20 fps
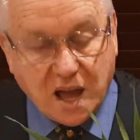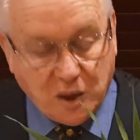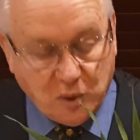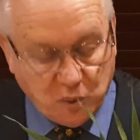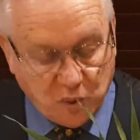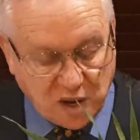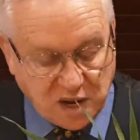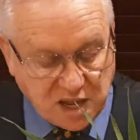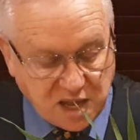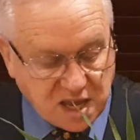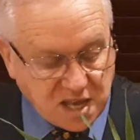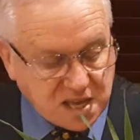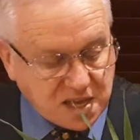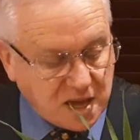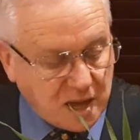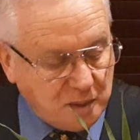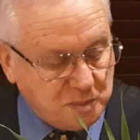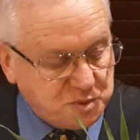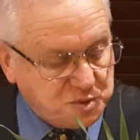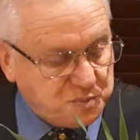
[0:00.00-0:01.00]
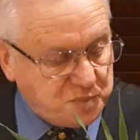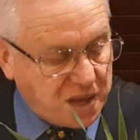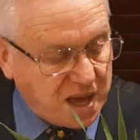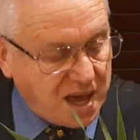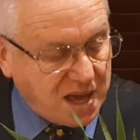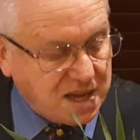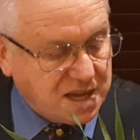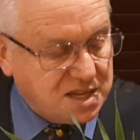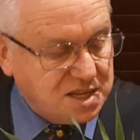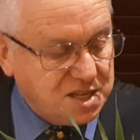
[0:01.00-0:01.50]
When he comes
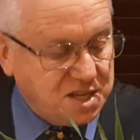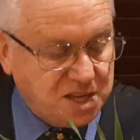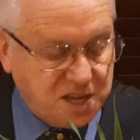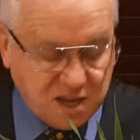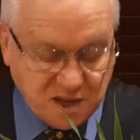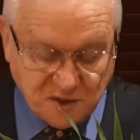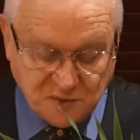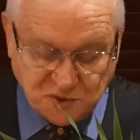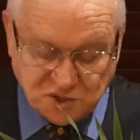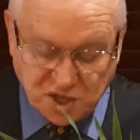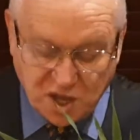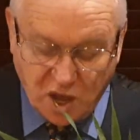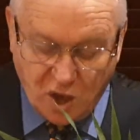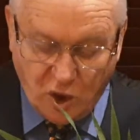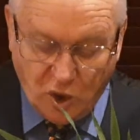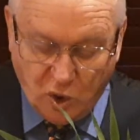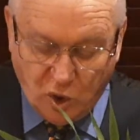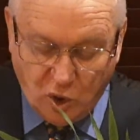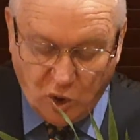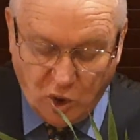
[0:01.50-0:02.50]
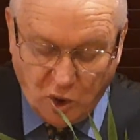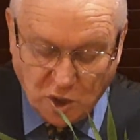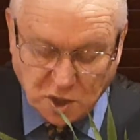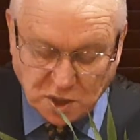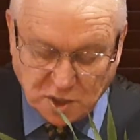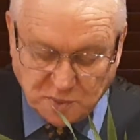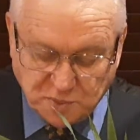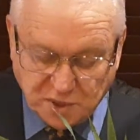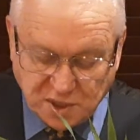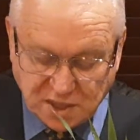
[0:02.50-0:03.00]
back and gives all
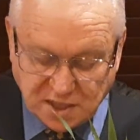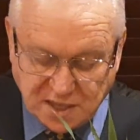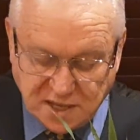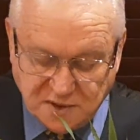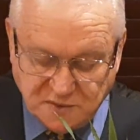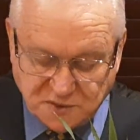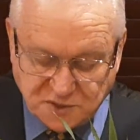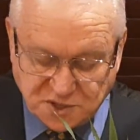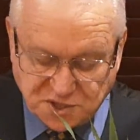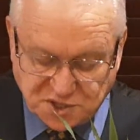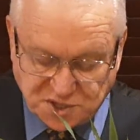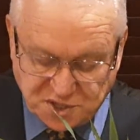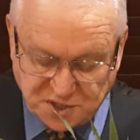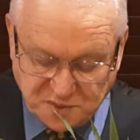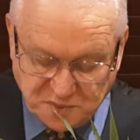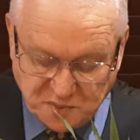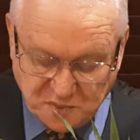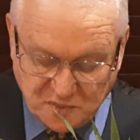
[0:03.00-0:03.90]
the believers